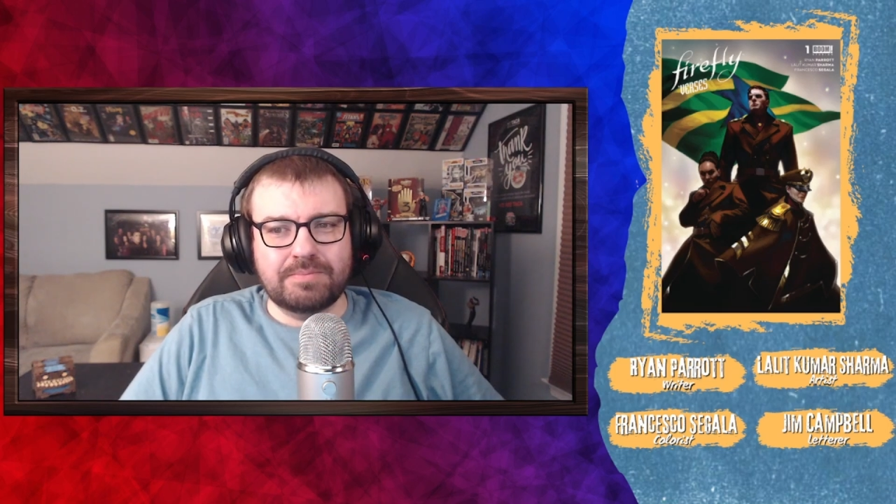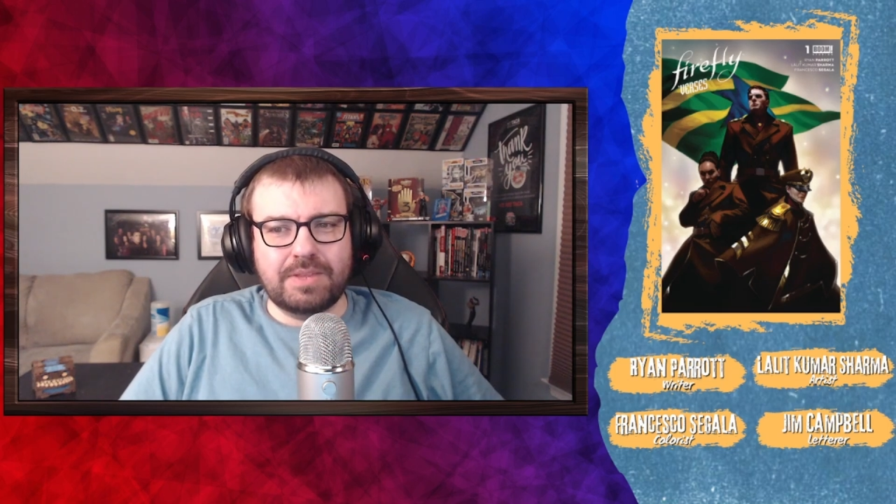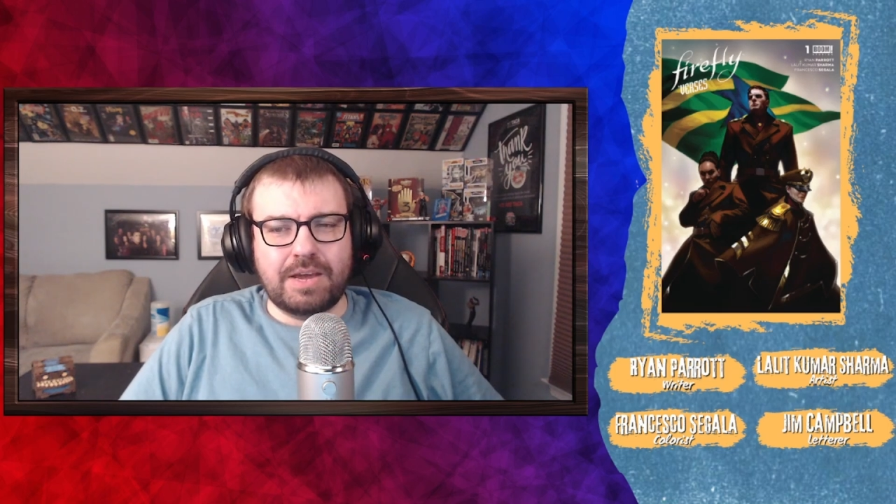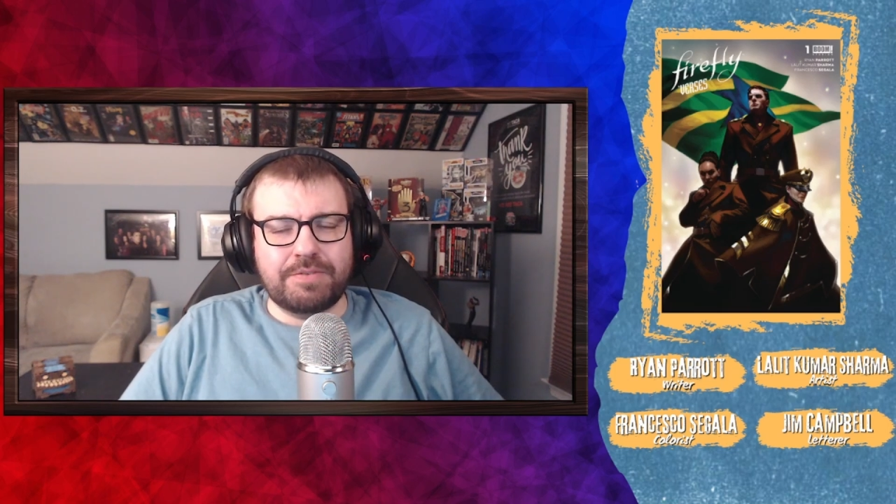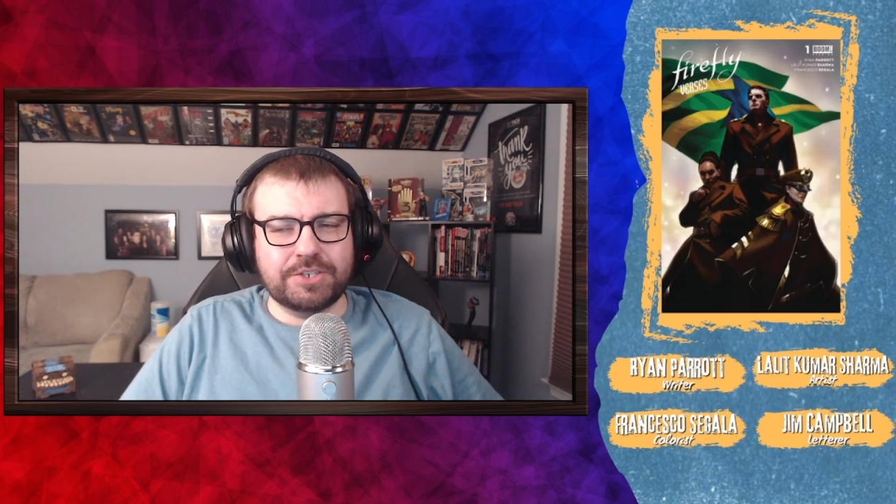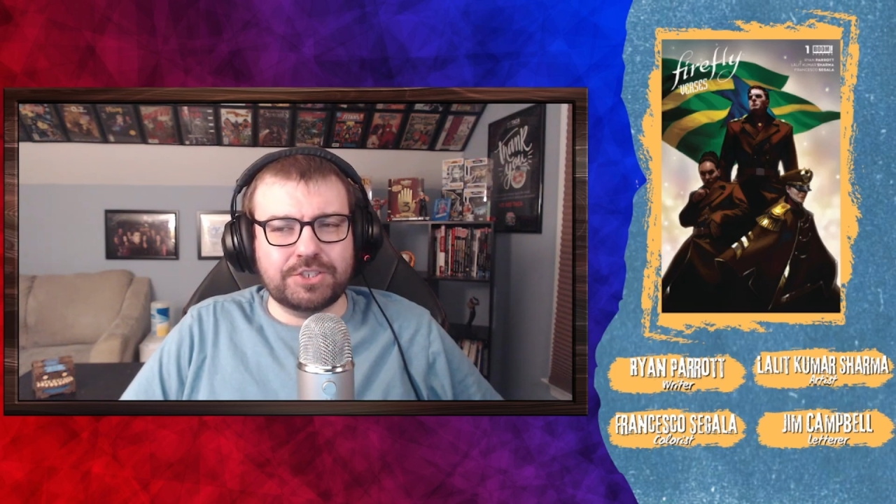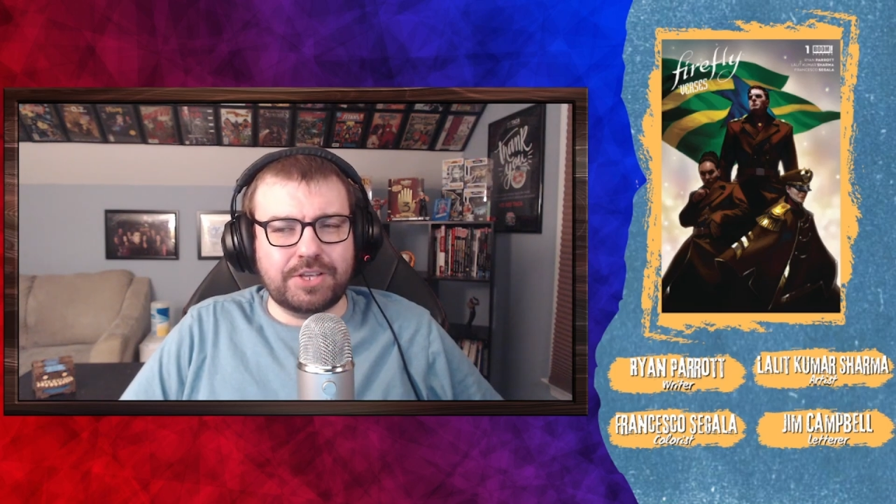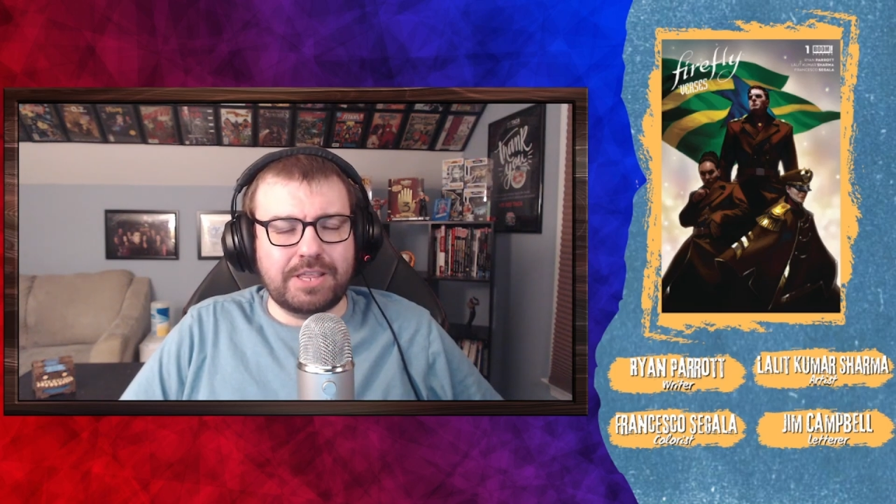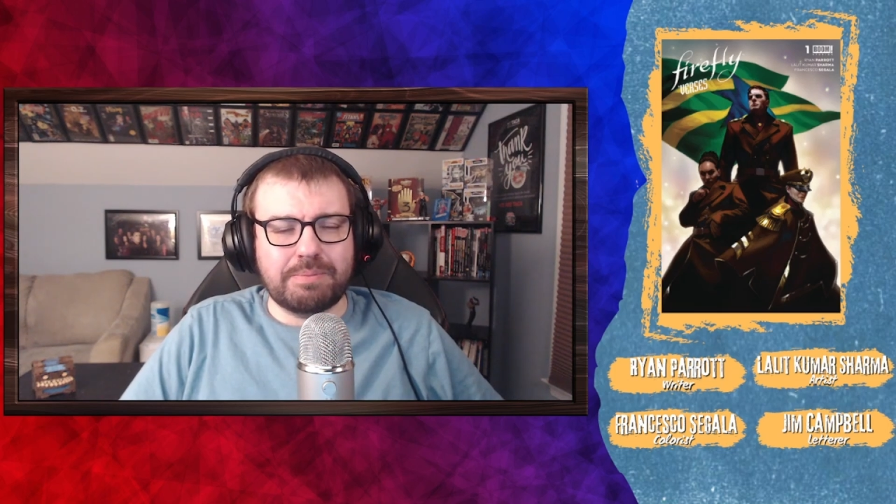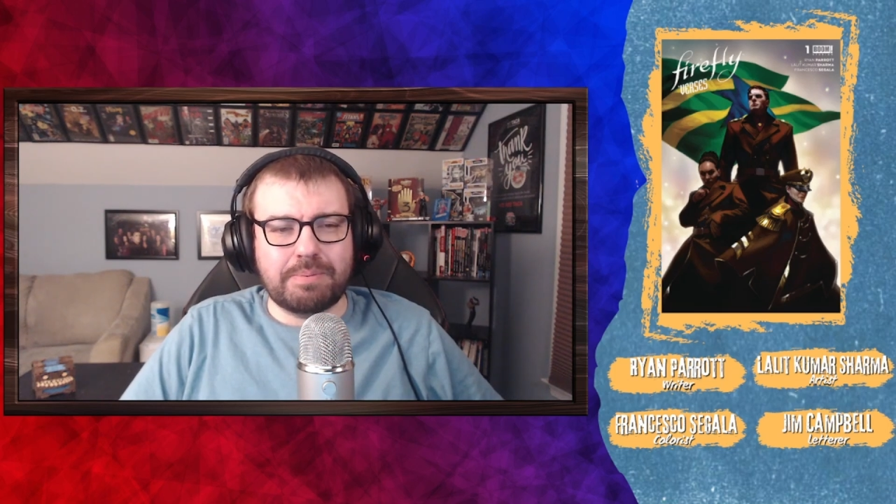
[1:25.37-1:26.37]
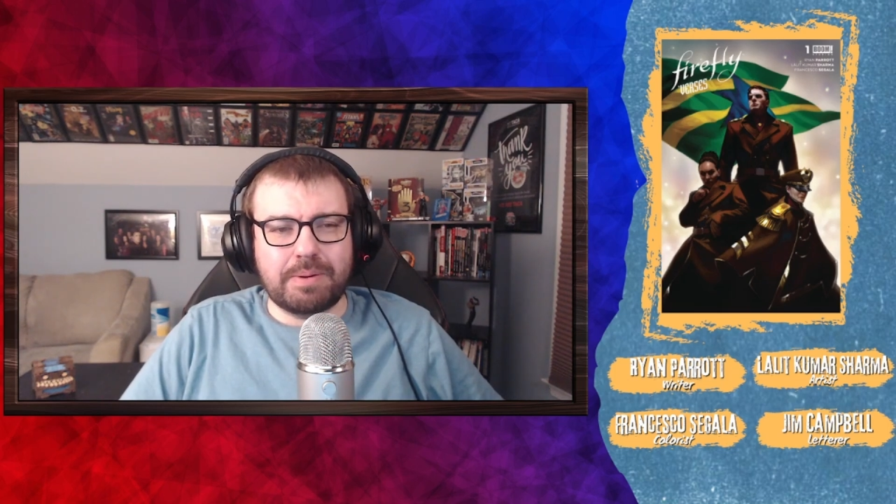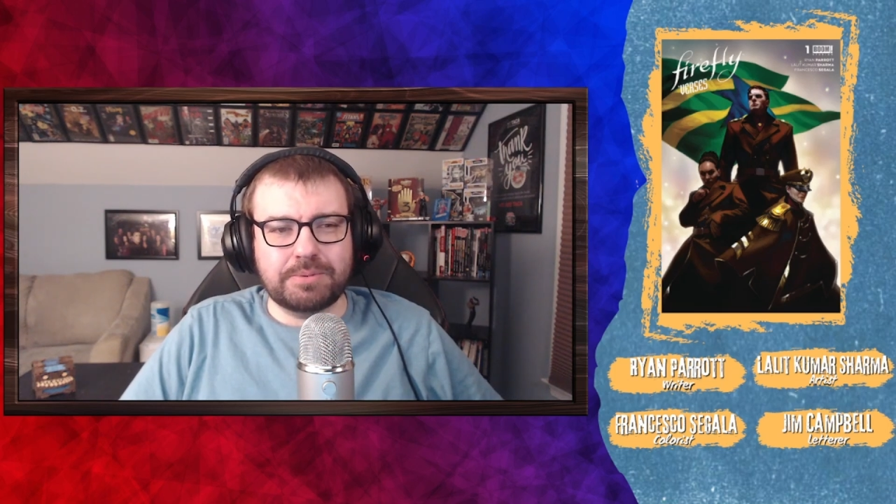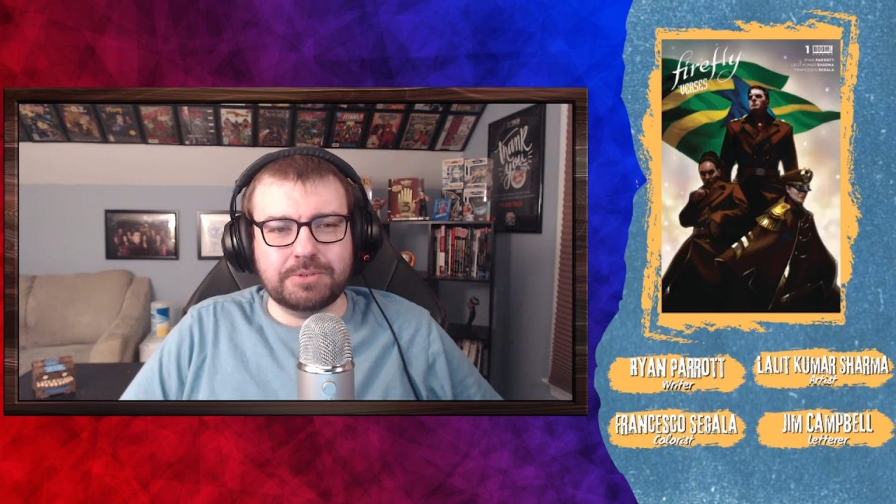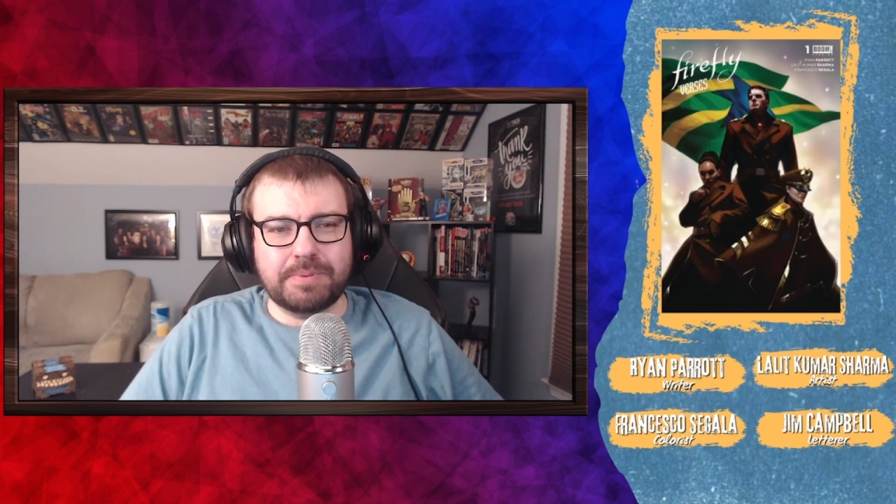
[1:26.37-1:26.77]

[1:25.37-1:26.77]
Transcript: Originally they were published